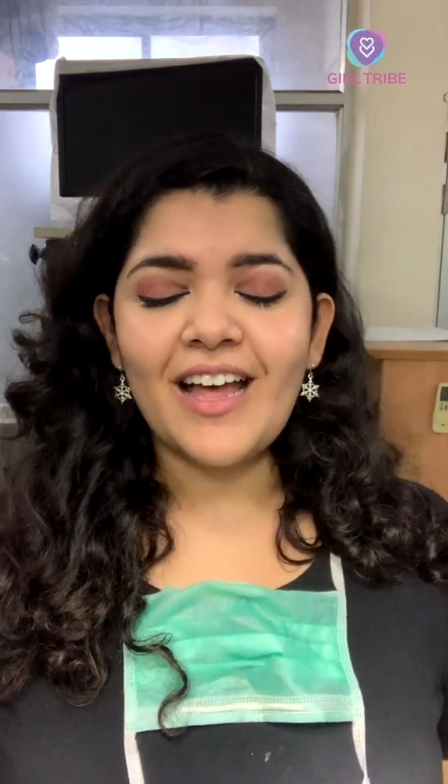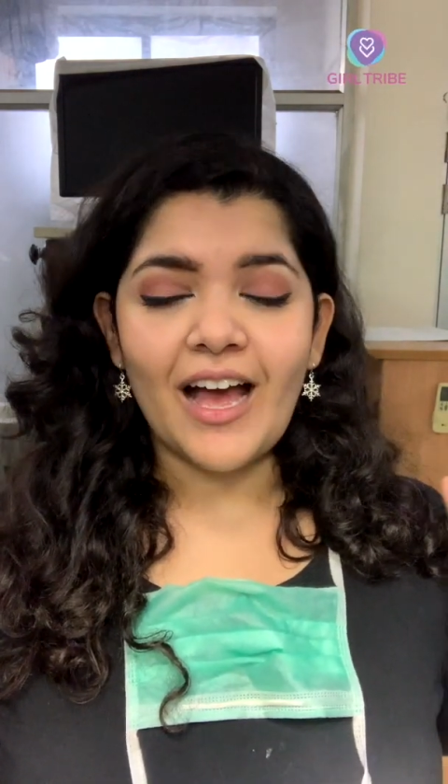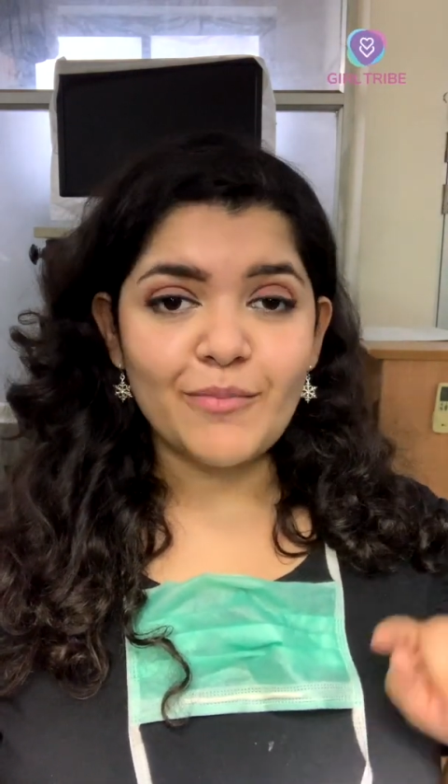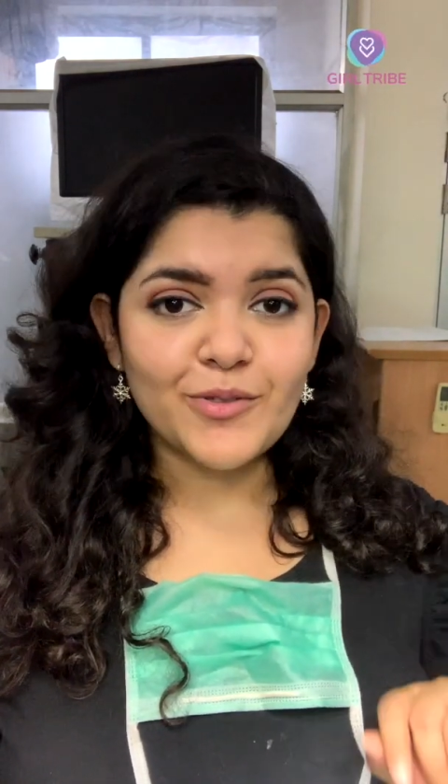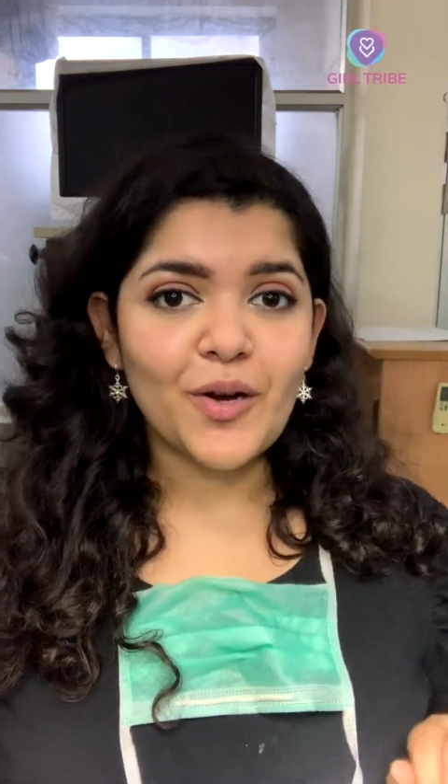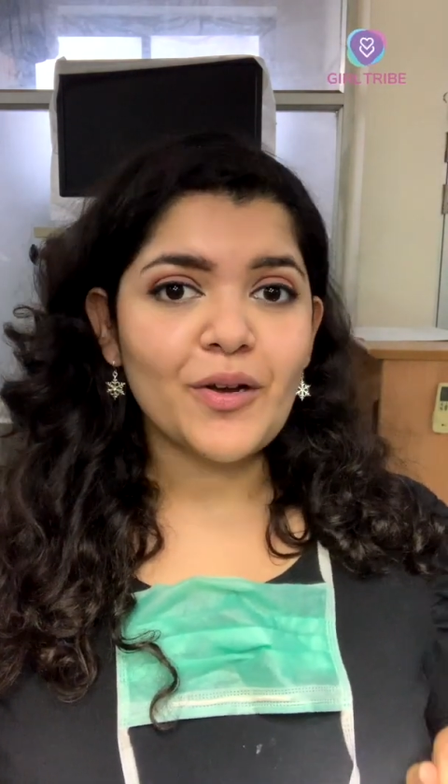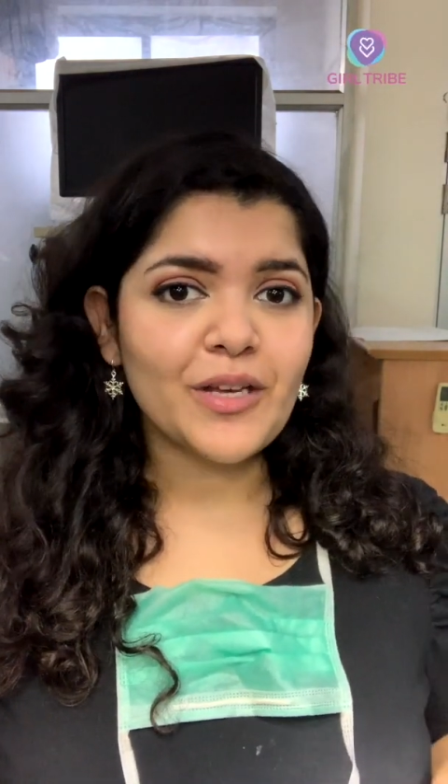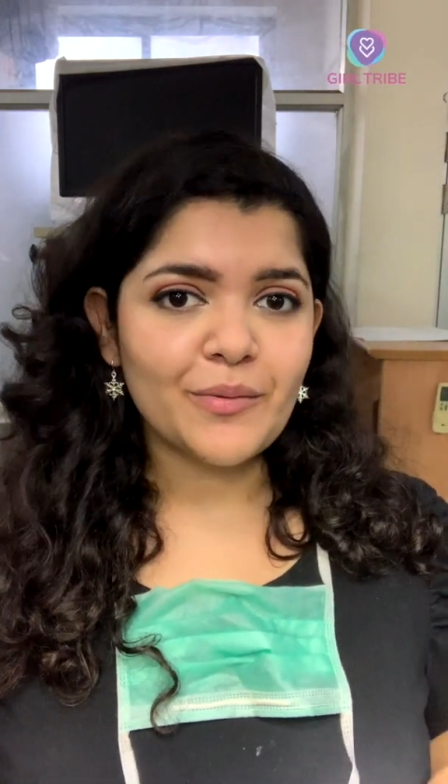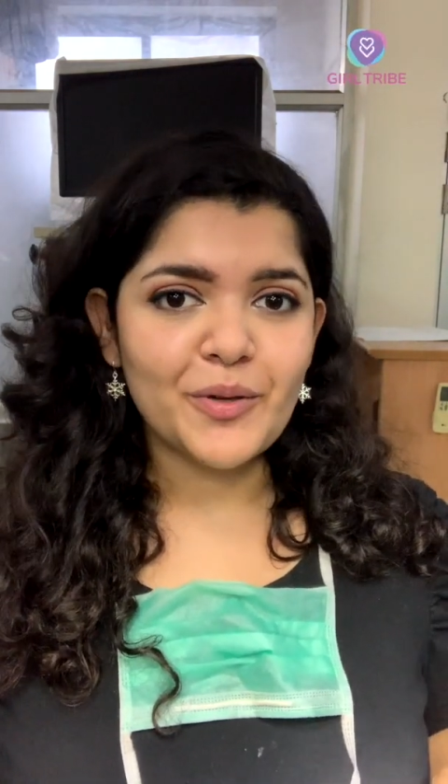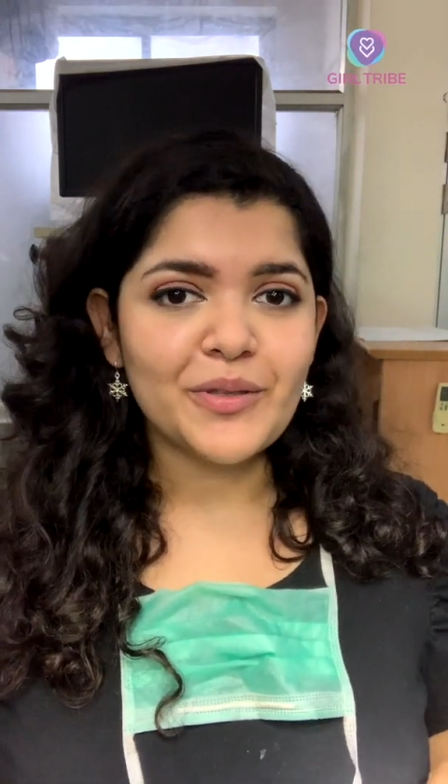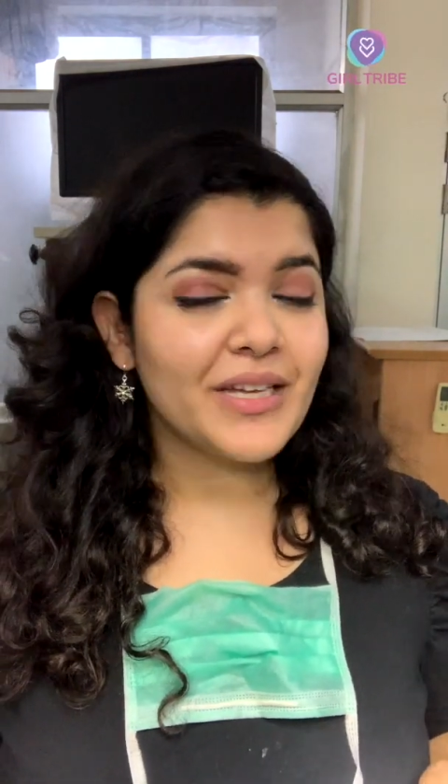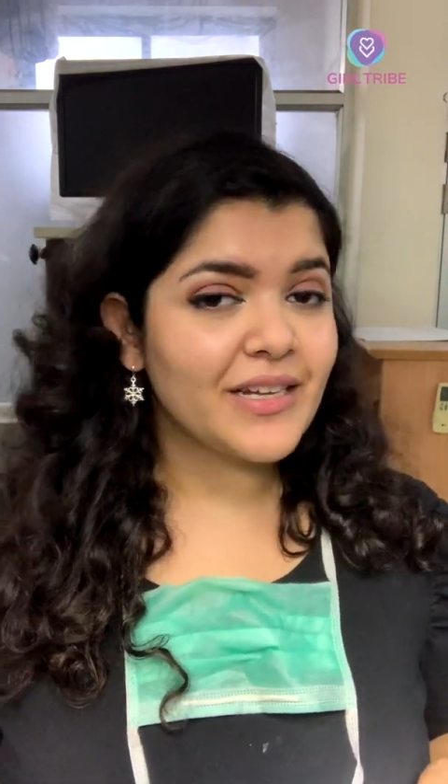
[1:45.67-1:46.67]
I'm talking
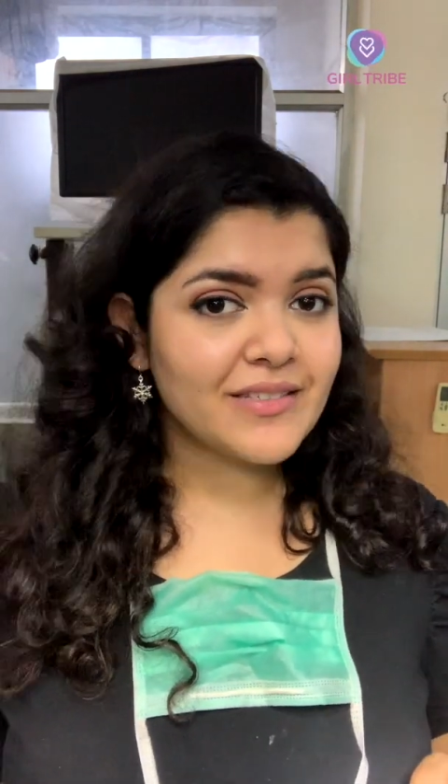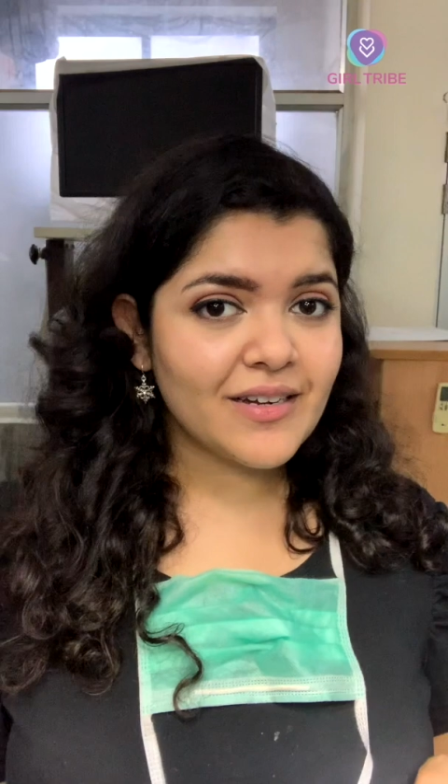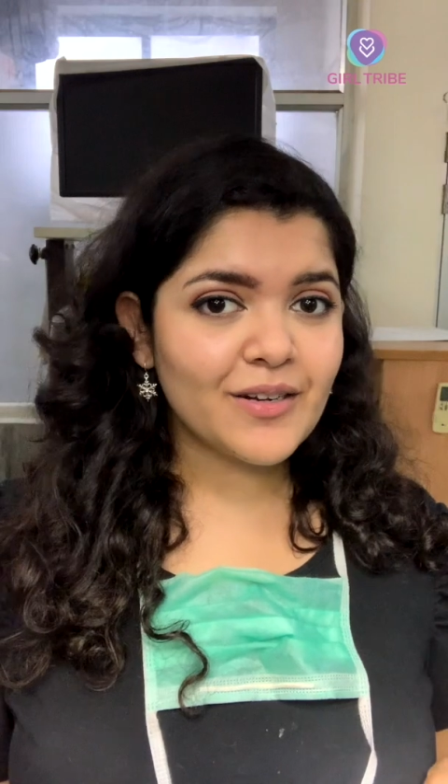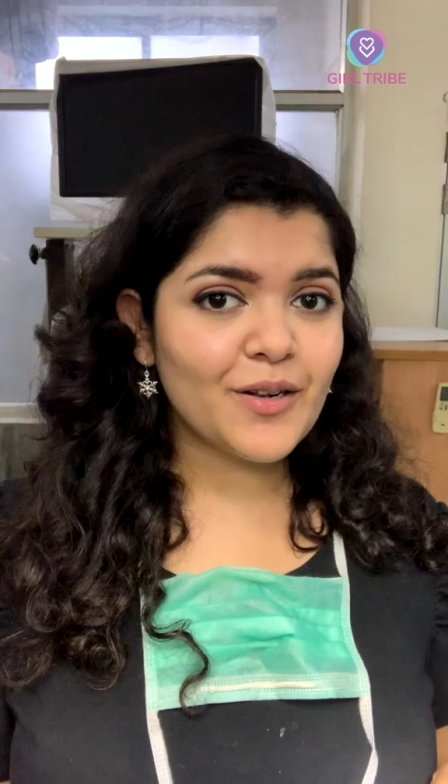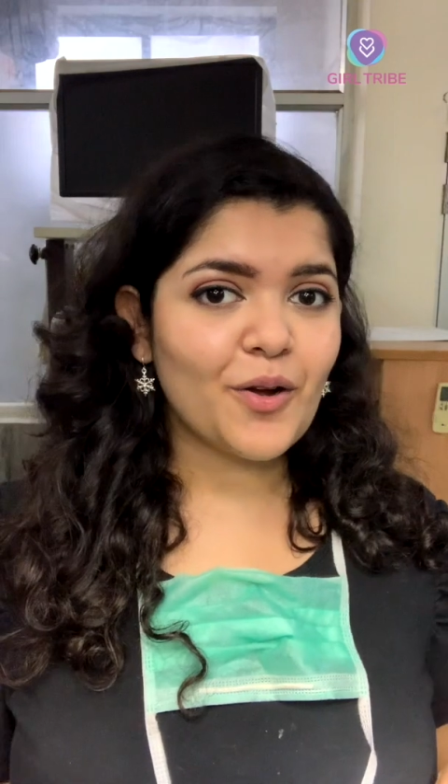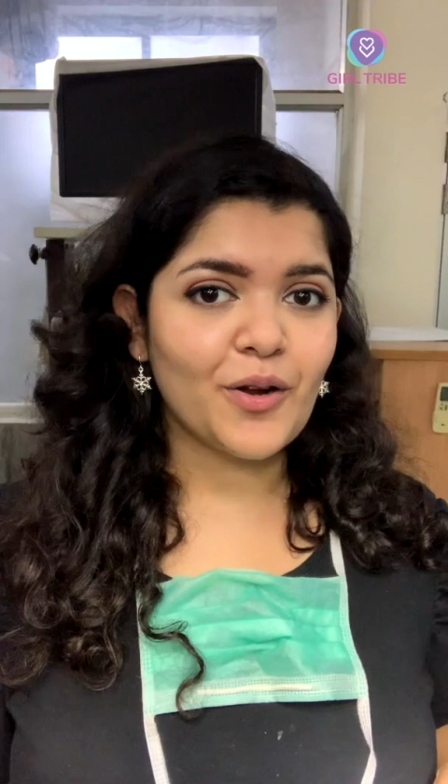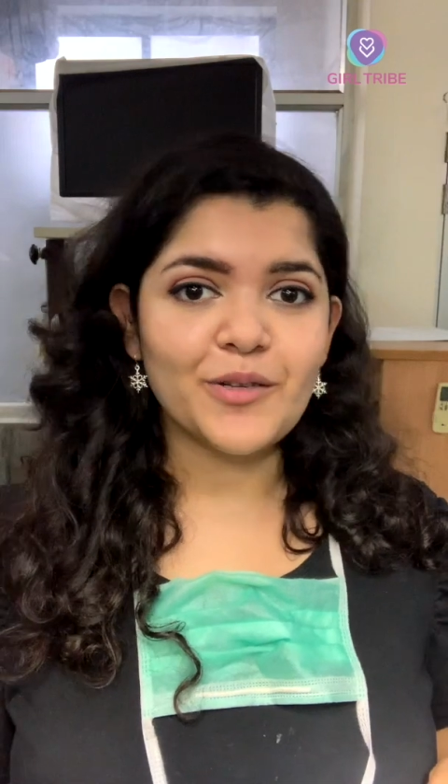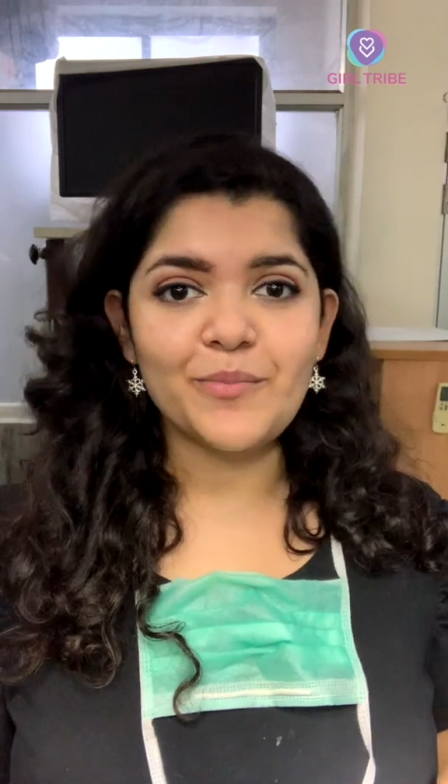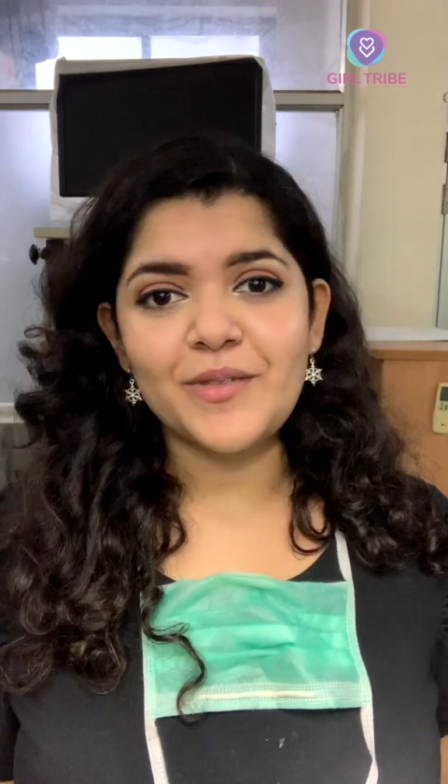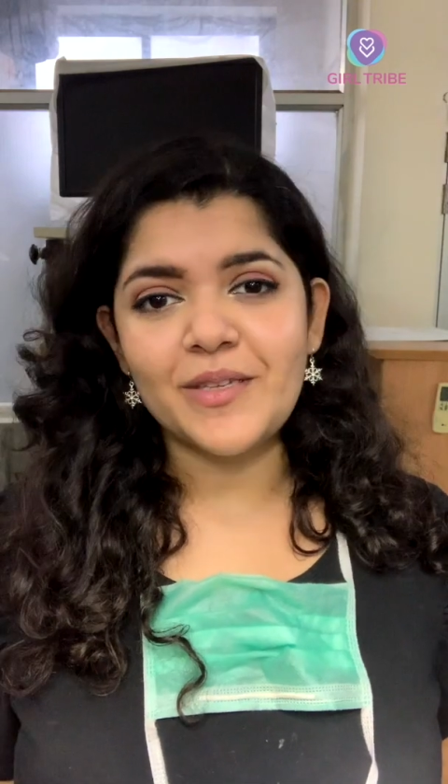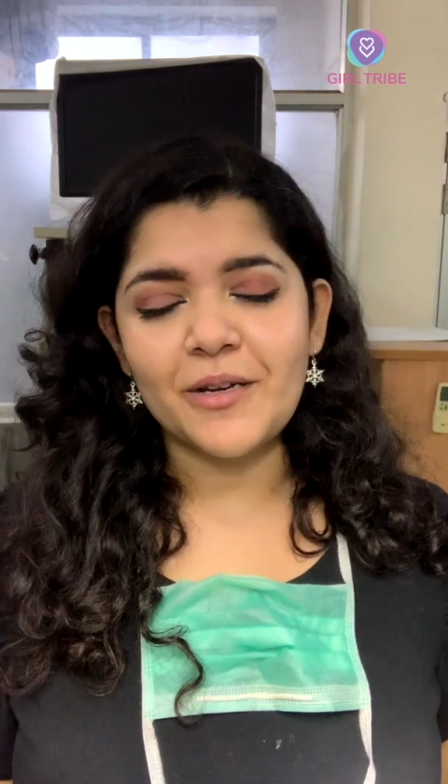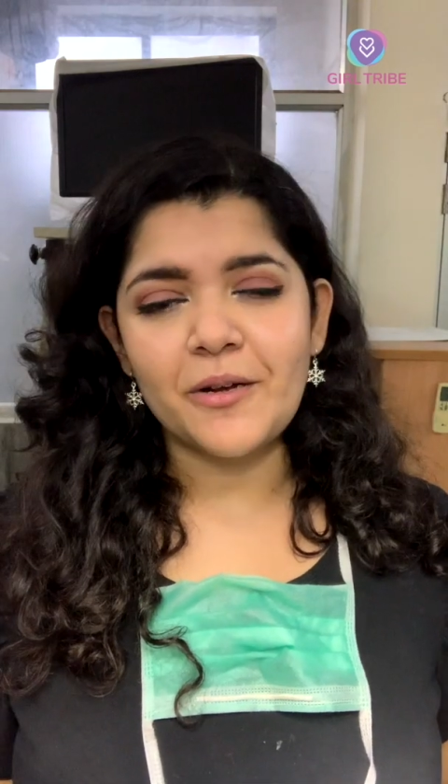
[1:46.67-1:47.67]
about the external
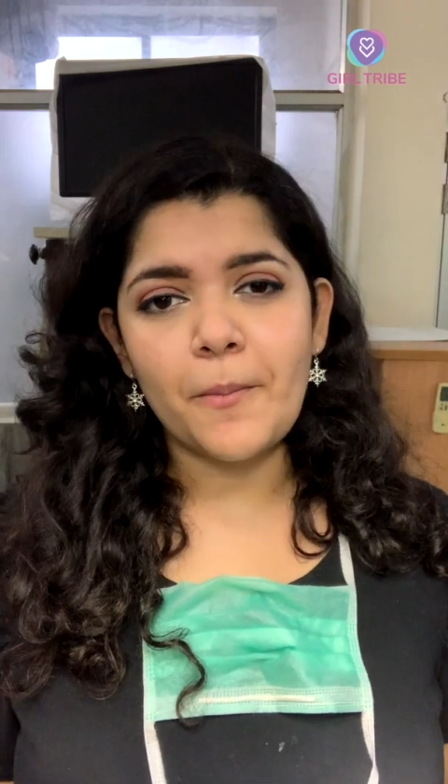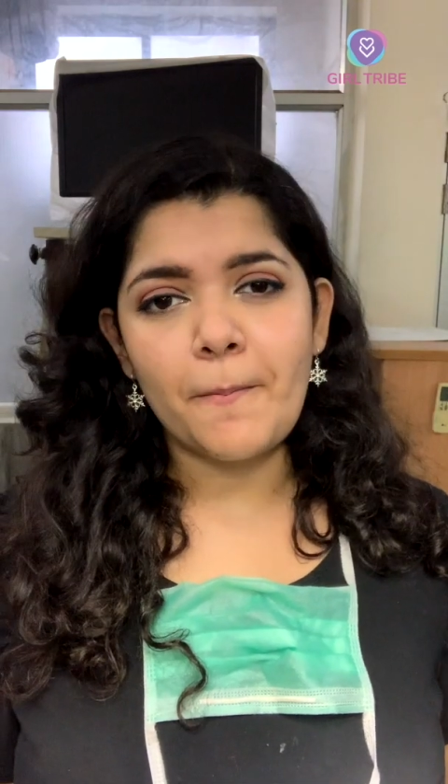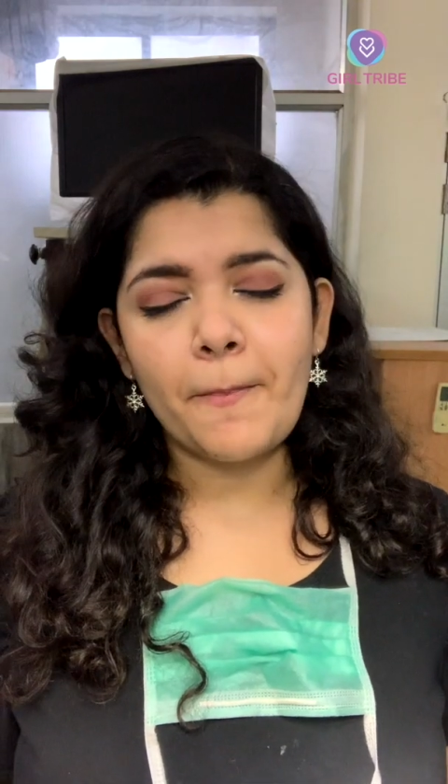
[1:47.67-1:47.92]
condoms here.